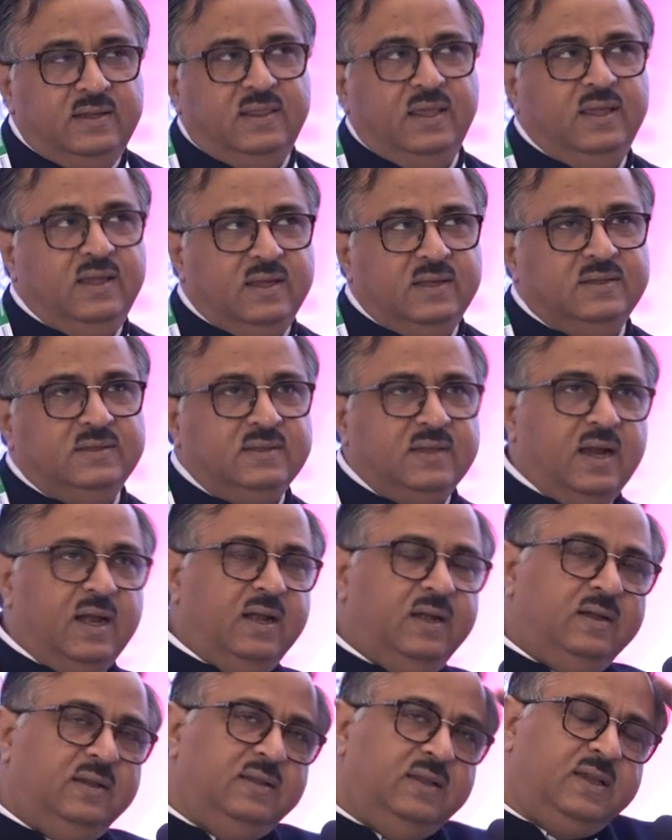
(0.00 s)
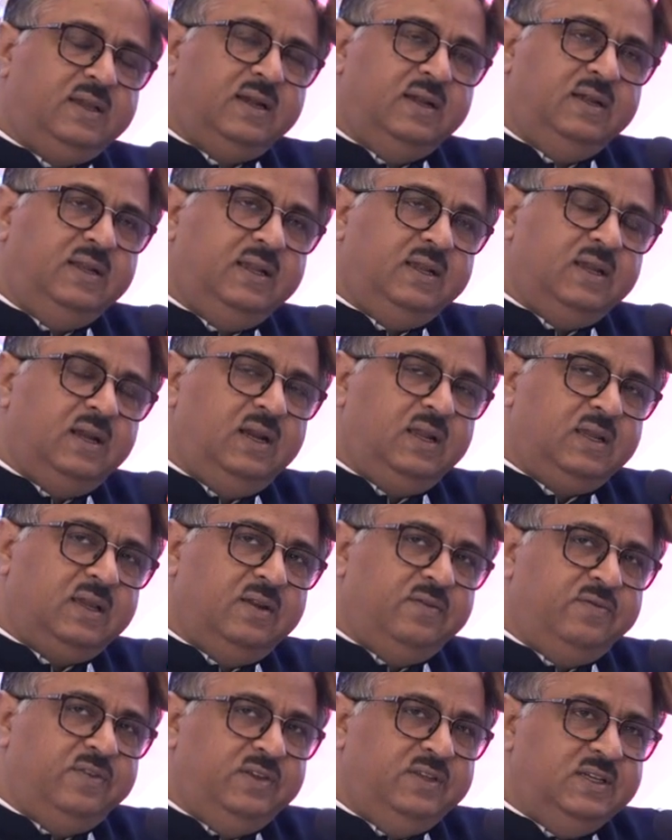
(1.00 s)
thing is that the critical care
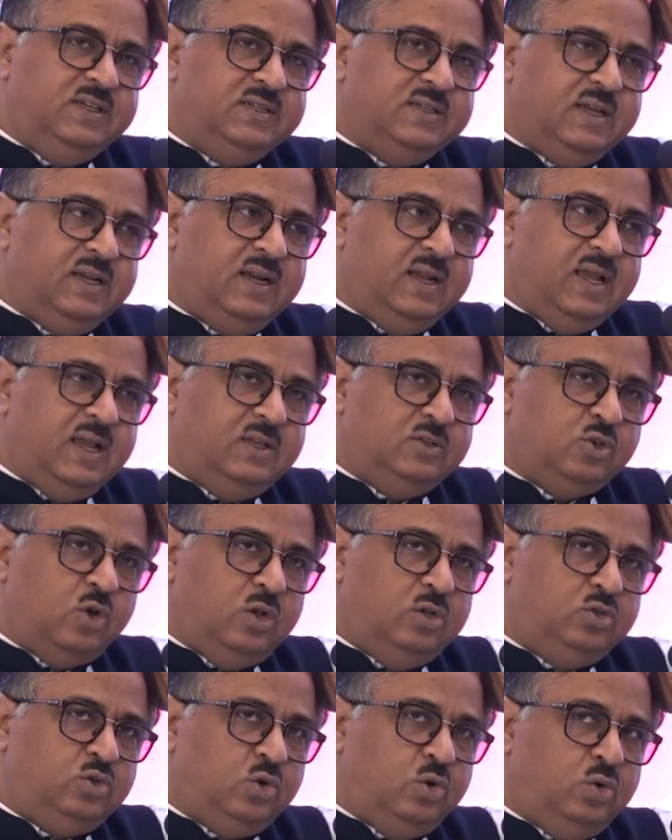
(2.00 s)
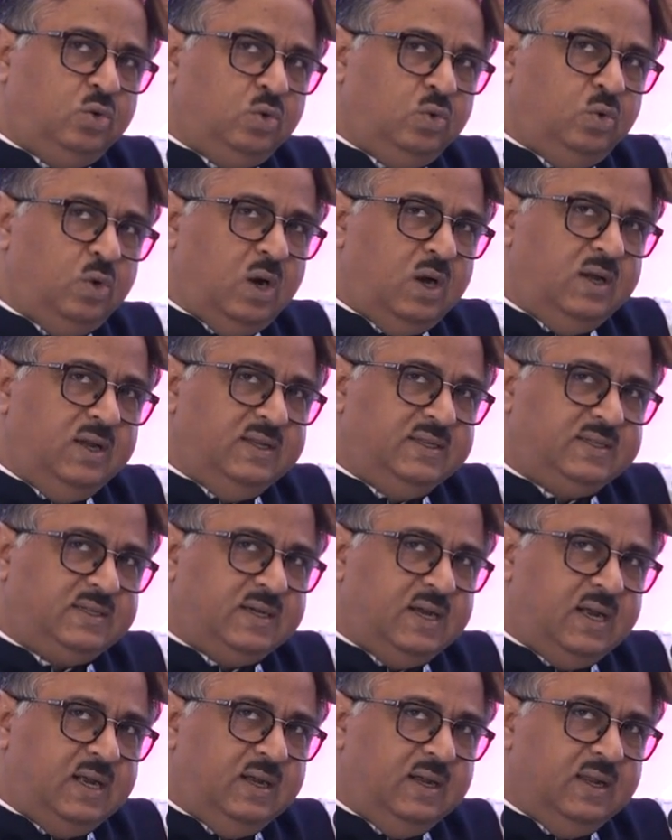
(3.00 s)
physician has also to
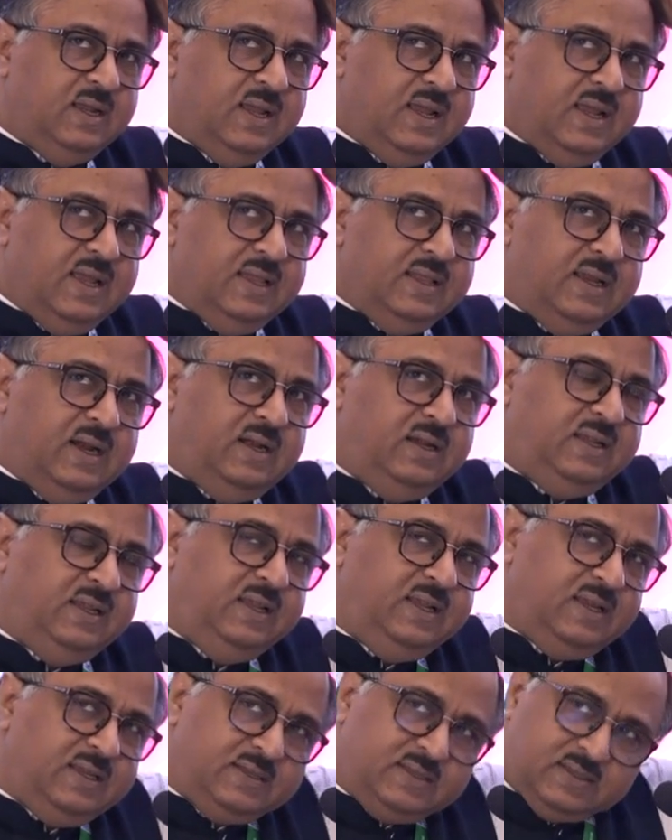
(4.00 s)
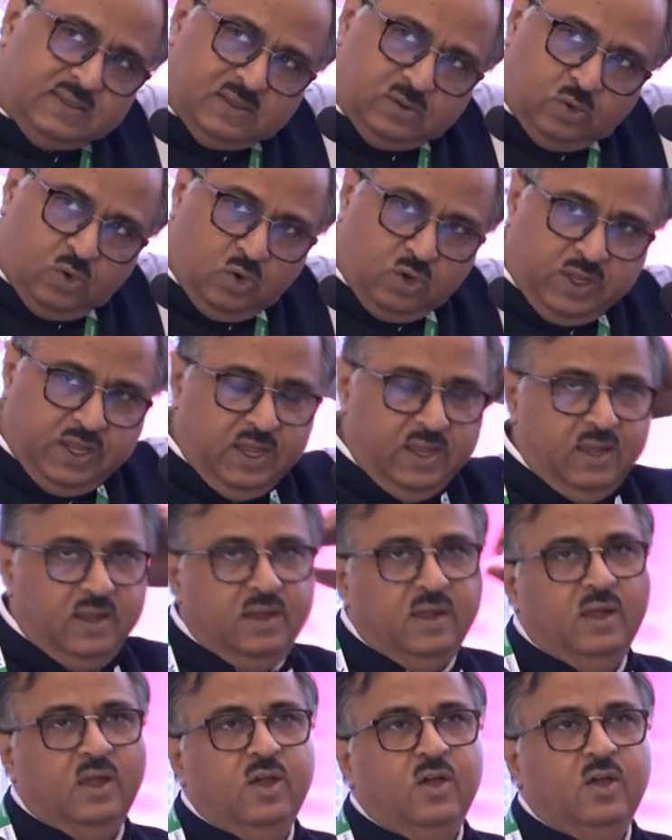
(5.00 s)
understand that yes, okay,